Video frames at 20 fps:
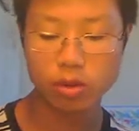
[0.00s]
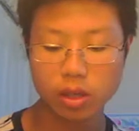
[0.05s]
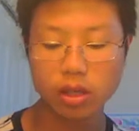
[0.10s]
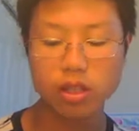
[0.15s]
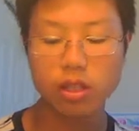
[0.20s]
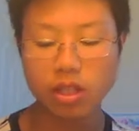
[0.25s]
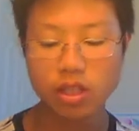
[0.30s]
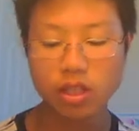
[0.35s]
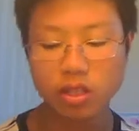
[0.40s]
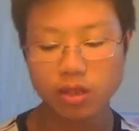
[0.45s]

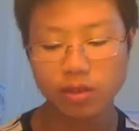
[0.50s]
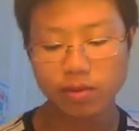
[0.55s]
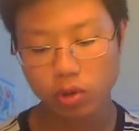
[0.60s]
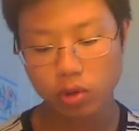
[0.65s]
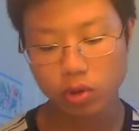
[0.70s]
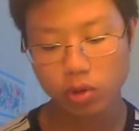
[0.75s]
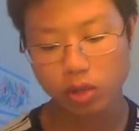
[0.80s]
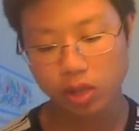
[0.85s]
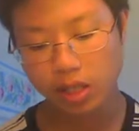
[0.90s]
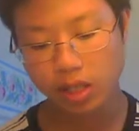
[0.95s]
the tension
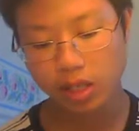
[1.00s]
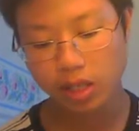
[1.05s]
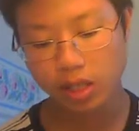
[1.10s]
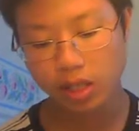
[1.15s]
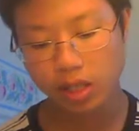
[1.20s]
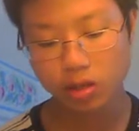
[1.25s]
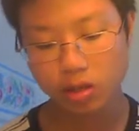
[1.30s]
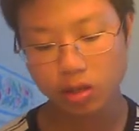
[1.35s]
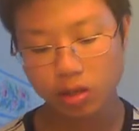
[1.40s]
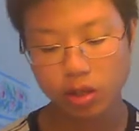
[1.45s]
force
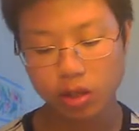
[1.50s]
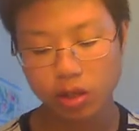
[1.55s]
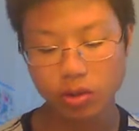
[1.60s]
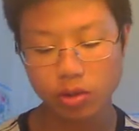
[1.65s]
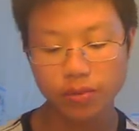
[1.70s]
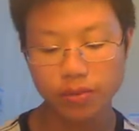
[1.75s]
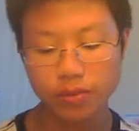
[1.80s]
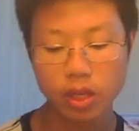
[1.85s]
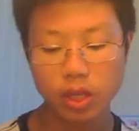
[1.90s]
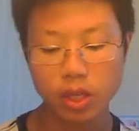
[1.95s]
is equal
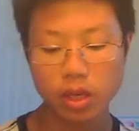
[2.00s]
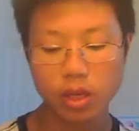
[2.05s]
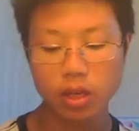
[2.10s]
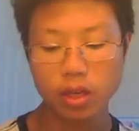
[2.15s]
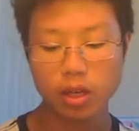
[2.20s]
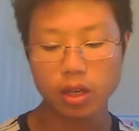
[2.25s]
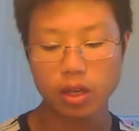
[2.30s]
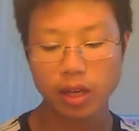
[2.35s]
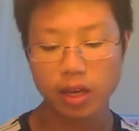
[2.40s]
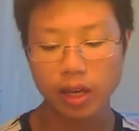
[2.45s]
to
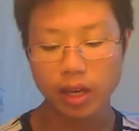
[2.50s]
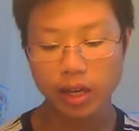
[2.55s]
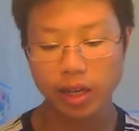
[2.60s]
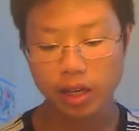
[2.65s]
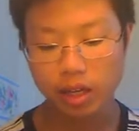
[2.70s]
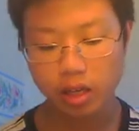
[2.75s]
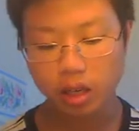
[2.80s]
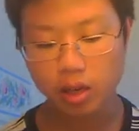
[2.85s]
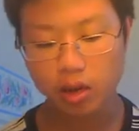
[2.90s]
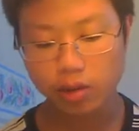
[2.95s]

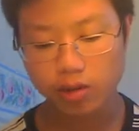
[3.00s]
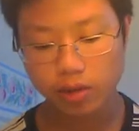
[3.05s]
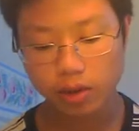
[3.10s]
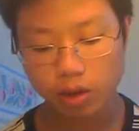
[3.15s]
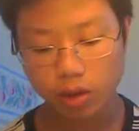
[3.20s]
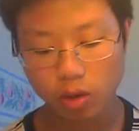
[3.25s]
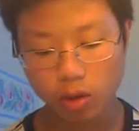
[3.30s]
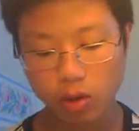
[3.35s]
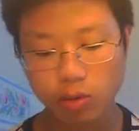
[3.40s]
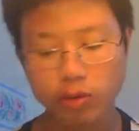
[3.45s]
I
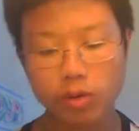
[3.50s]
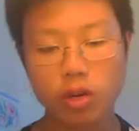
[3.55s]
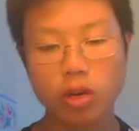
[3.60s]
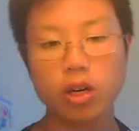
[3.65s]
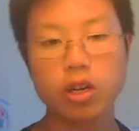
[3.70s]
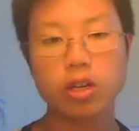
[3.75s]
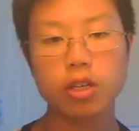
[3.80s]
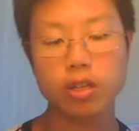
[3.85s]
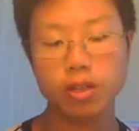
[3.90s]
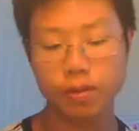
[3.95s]
alpha over
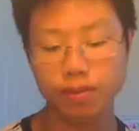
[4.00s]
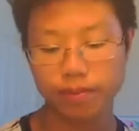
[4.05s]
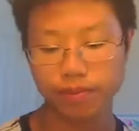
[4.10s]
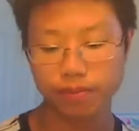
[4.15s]
r.